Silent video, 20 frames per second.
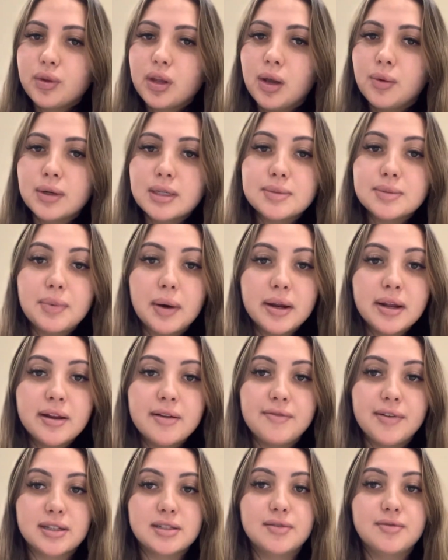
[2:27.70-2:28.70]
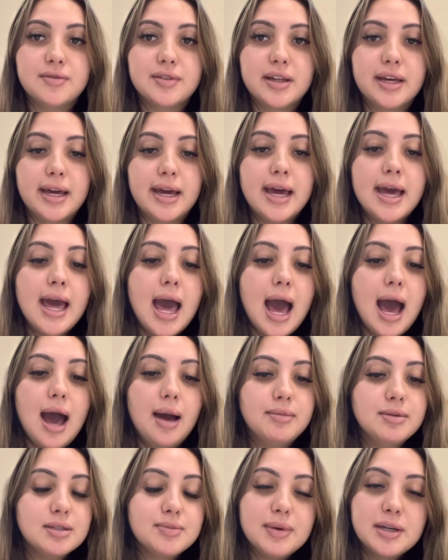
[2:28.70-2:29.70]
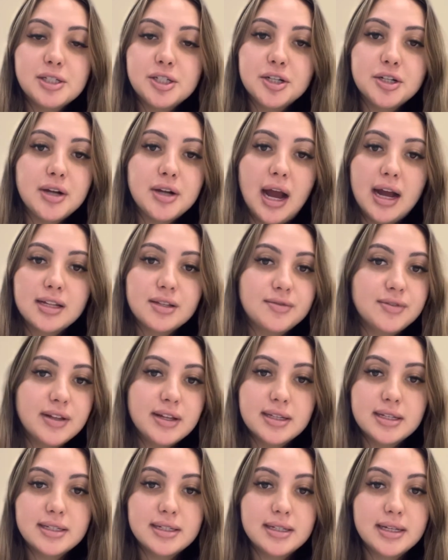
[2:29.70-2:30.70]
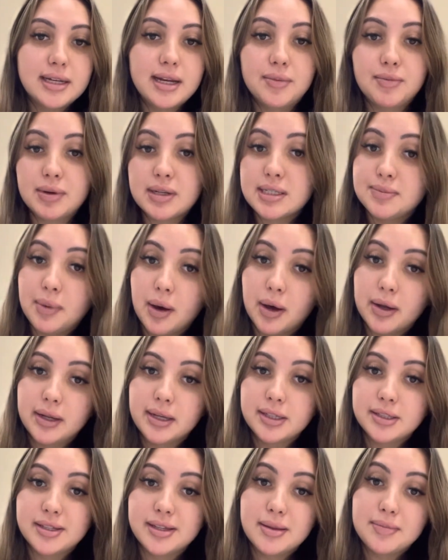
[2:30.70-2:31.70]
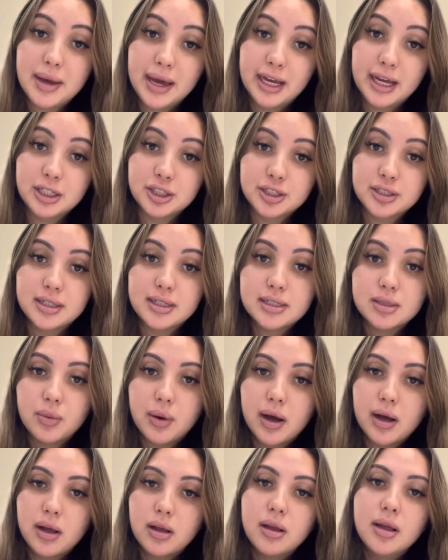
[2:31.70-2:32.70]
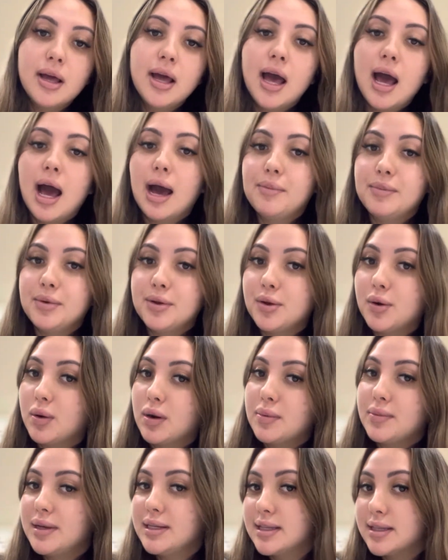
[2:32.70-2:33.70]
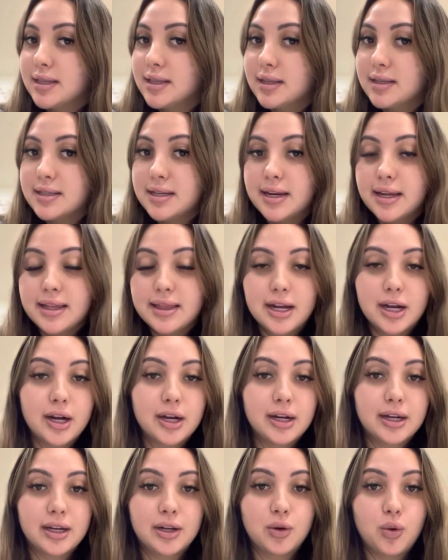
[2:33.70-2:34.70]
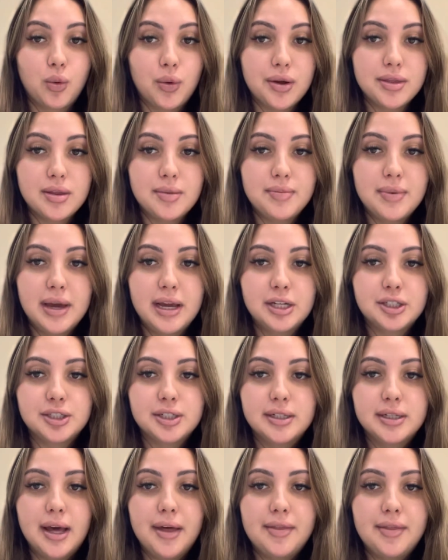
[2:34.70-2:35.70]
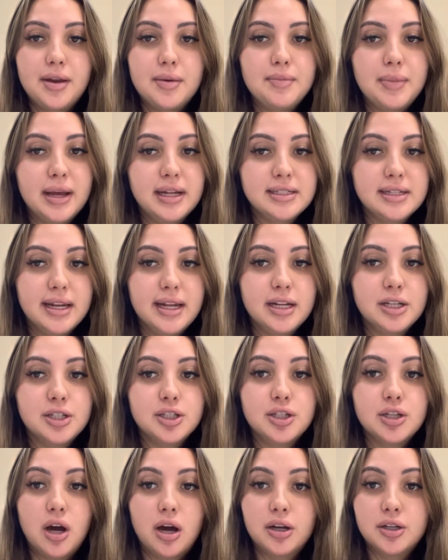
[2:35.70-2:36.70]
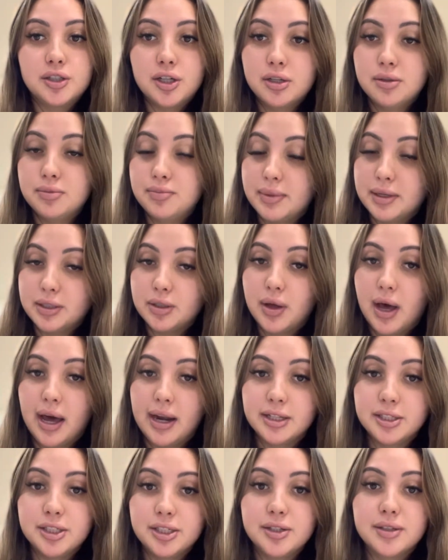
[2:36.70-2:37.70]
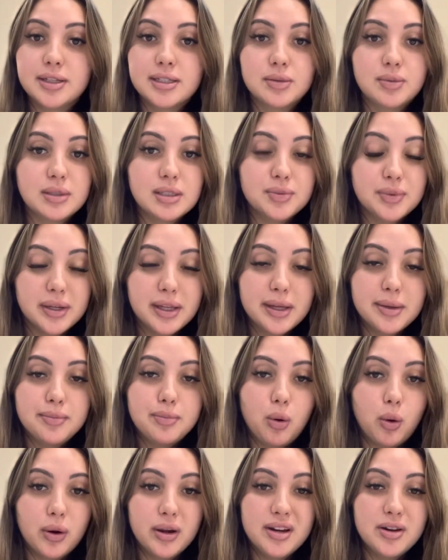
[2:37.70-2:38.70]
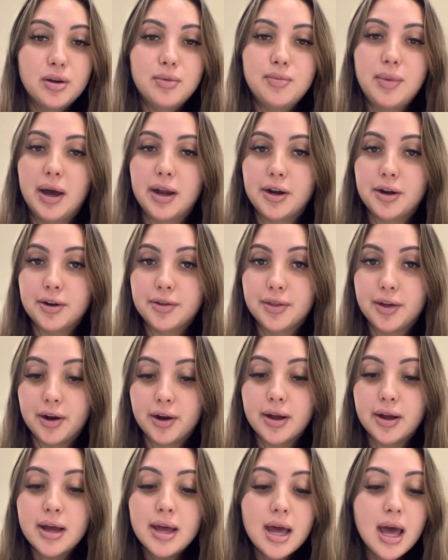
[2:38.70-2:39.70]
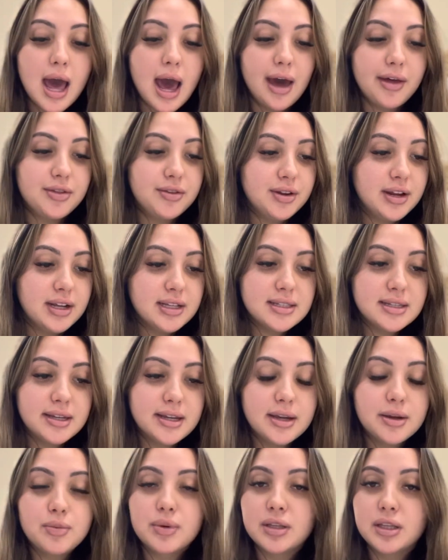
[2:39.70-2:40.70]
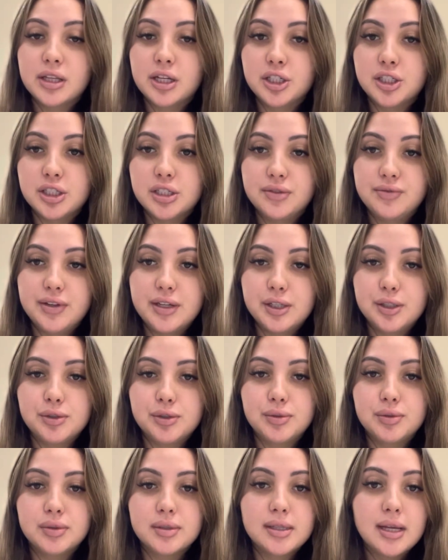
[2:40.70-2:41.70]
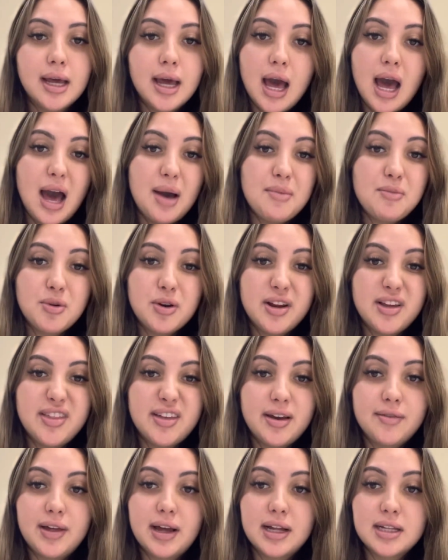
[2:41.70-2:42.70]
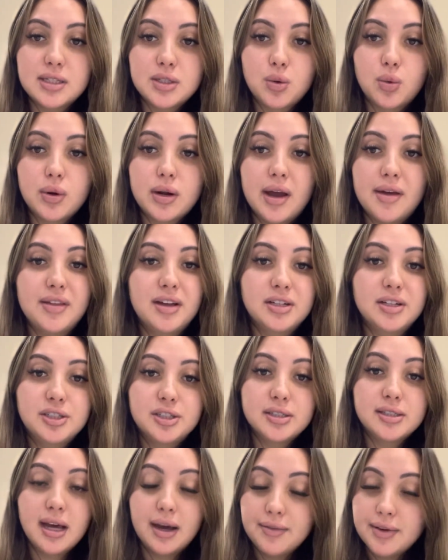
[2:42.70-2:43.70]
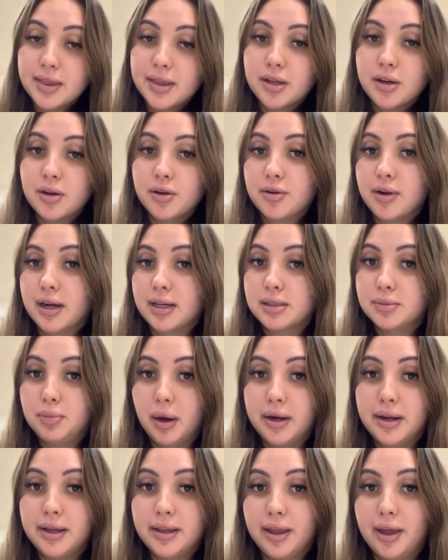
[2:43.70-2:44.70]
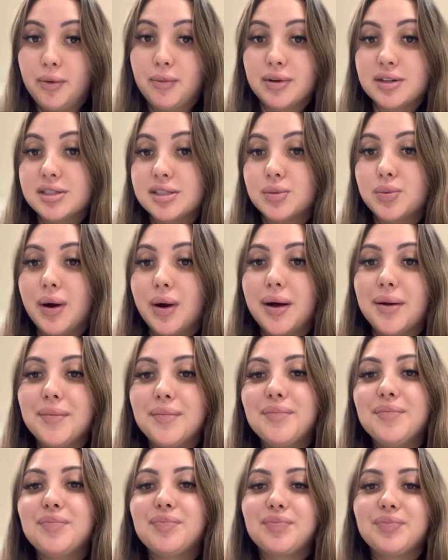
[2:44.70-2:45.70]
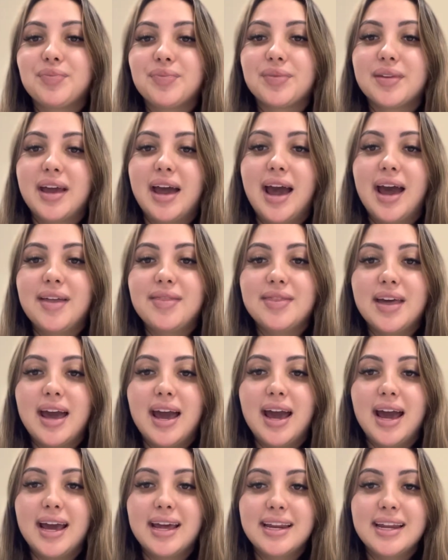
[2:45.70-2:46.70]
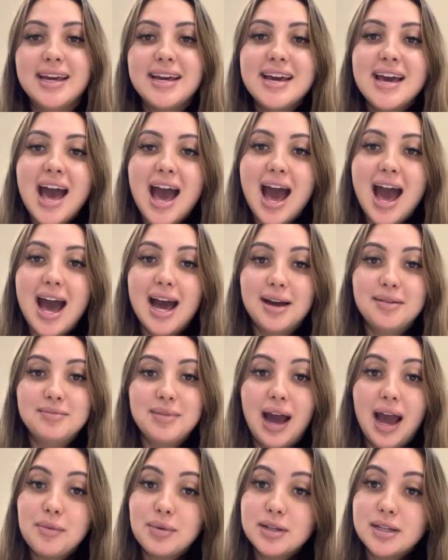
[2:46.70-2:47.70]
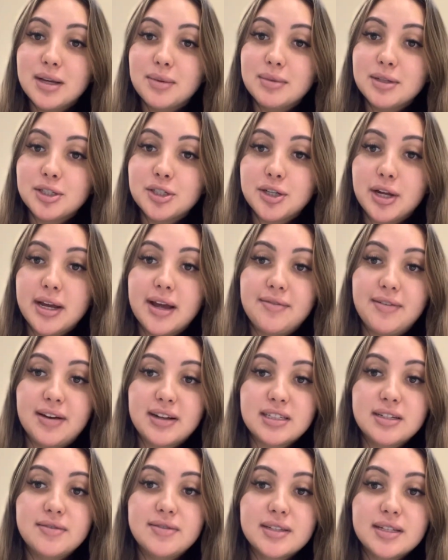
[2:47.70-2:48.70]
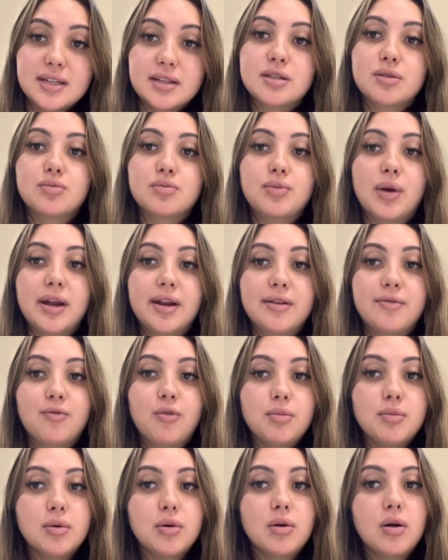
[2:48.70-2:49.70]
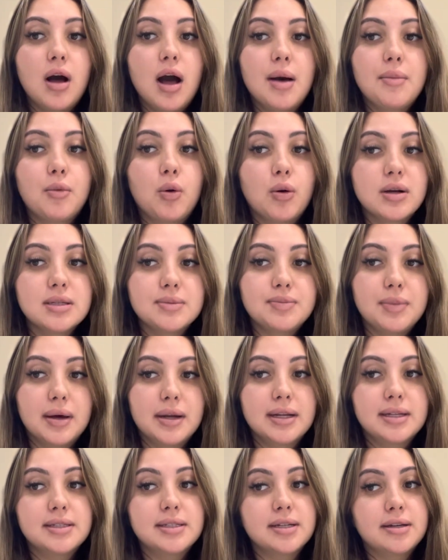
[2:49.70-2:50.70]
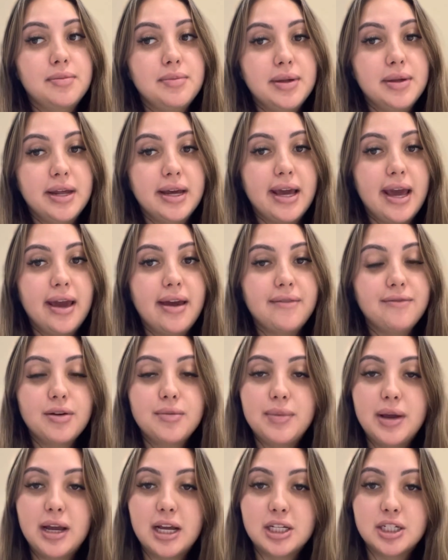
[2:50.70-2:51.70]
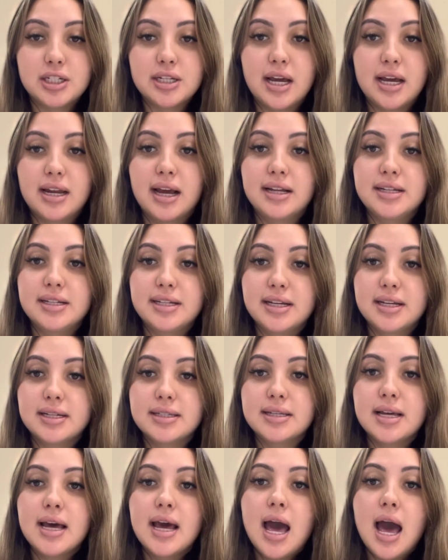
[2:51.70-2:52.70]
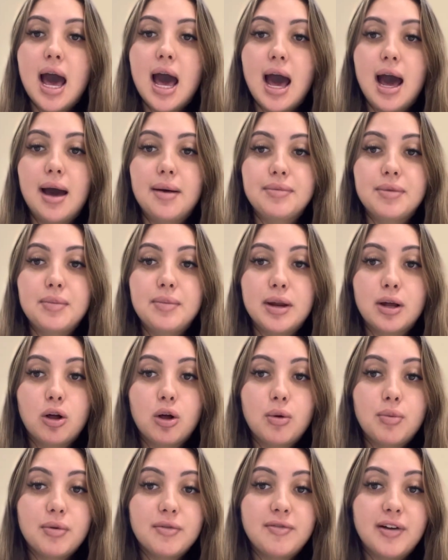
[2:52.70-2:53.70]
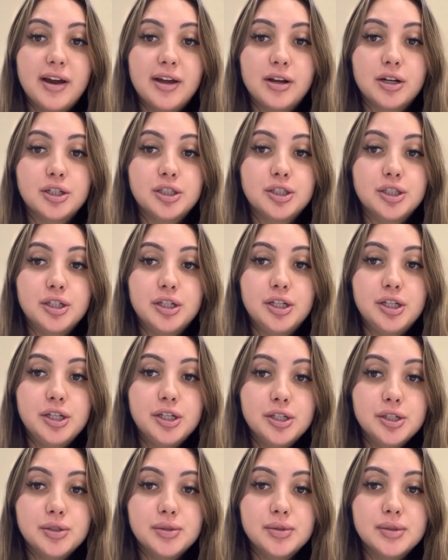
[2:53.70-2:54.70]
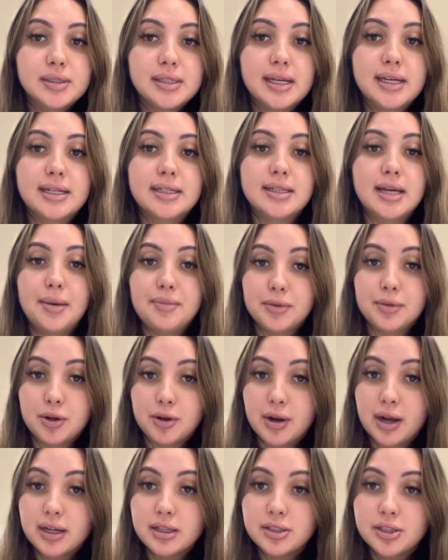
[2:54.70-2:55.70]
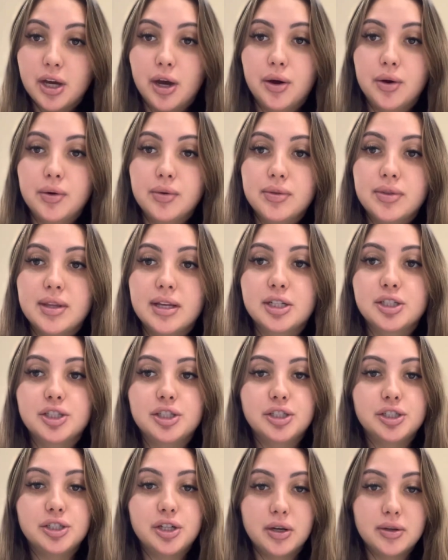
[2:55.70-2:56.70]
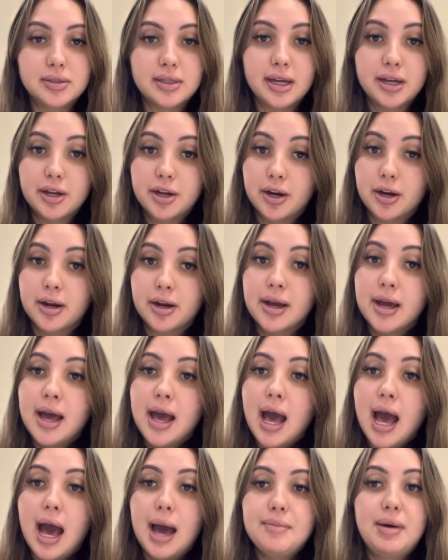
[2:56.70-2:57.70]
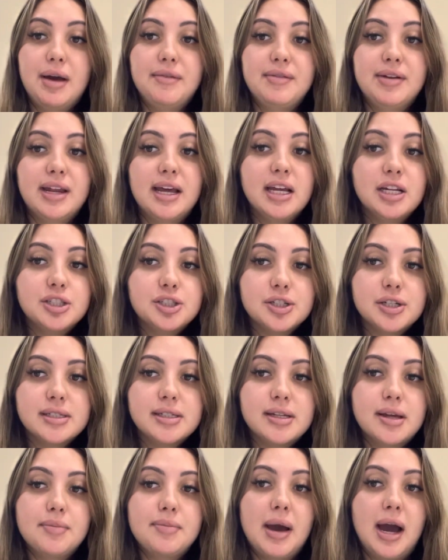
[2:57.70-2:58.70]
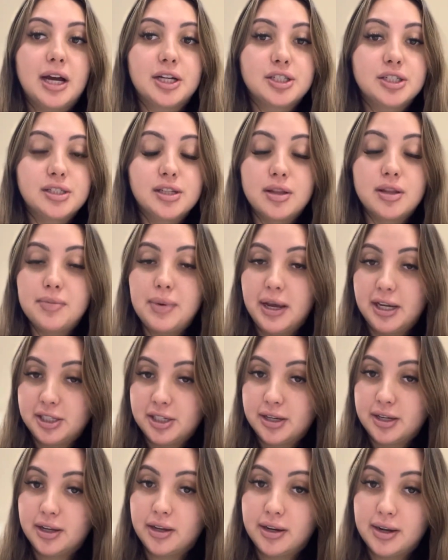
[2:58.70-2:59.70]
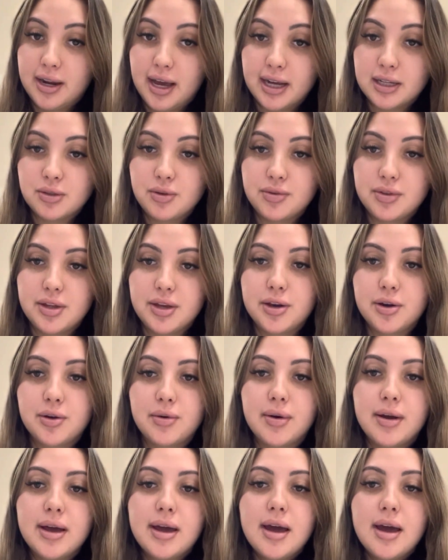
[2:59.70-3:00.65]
Responding effectively, just make sure you're actively listening and responding to the patient as well. You don't want to be sitting there and ignoring the patient. And then maintaining non-judgmental attitude. This one's really important no matter their ethnicity, religious views, or anything of that sort. And then just having the correct body language as well. And then I would demonstrate effective skills in writing formal correspondence to communicate information and ideas the medical provider should use is the correct tone. This just shows that you're having interest and passion so the patient can connect with you.